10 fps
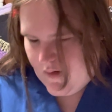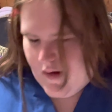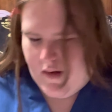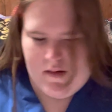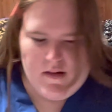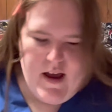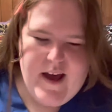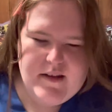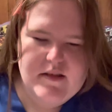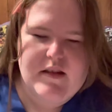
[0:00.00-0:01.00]
In
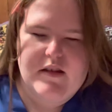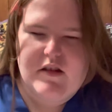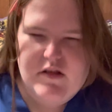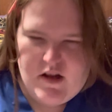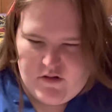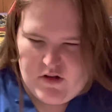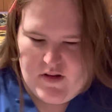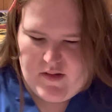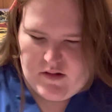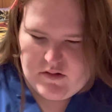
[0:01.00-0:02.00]
text, it just tells you
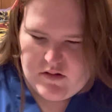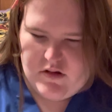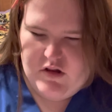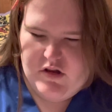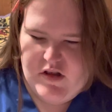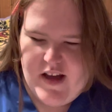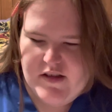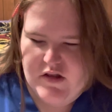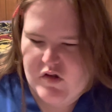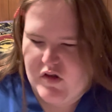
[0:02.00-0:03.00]
that there's just
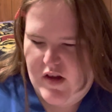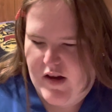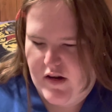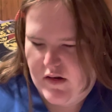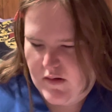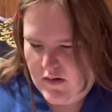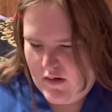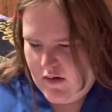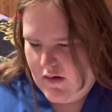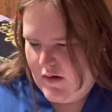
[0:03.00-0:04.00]
text there.
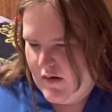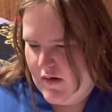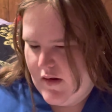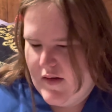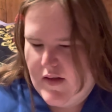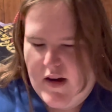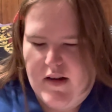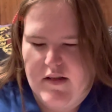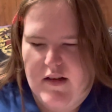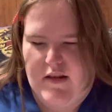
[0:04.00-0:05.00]
And then
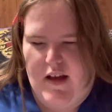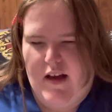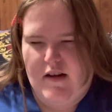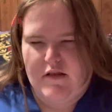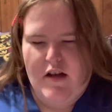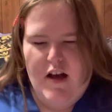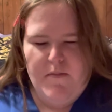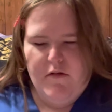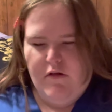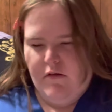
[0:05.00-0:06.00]
it's the
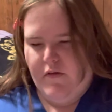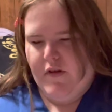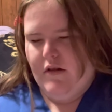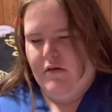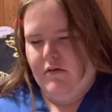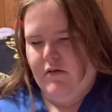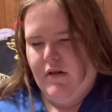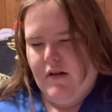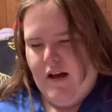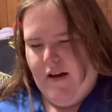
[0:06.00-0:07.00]
anatomical view
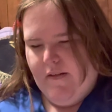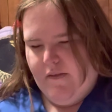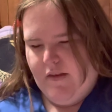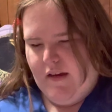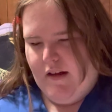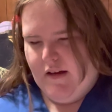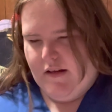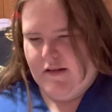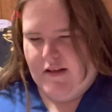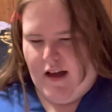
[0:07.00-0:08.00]
of the
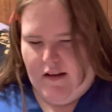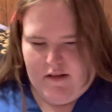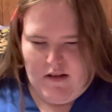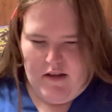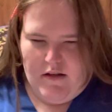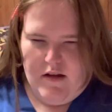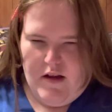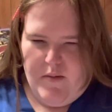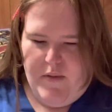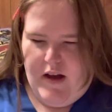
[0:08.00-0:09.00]
skeleton,
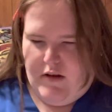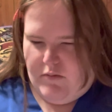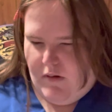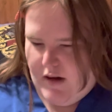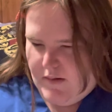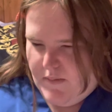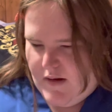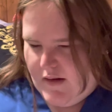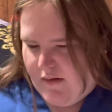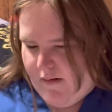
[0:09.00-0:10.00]
page 1,
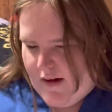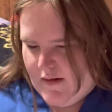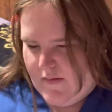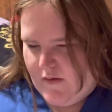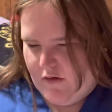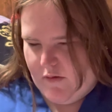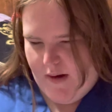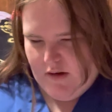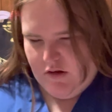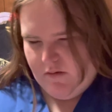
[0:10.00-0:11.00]
because the rest of those
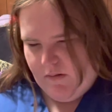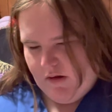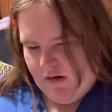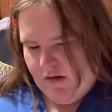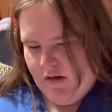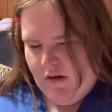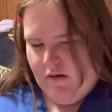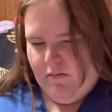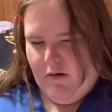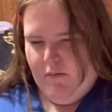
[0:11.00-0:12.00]
pages were
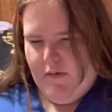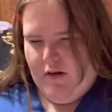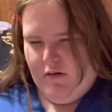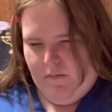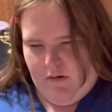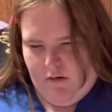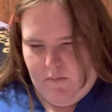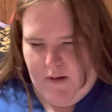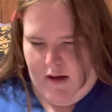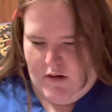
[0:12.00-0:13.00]
Roman numeral
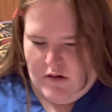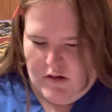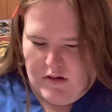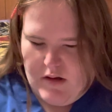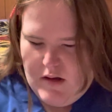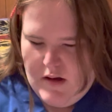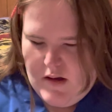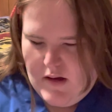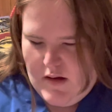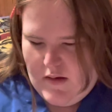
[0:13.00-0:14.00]
pages.
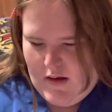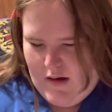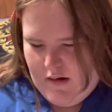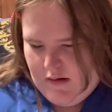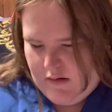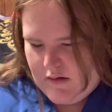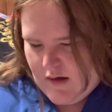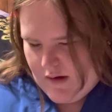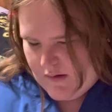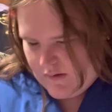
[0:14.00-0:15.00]
And then it
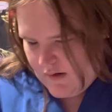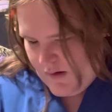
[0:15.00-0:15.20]
says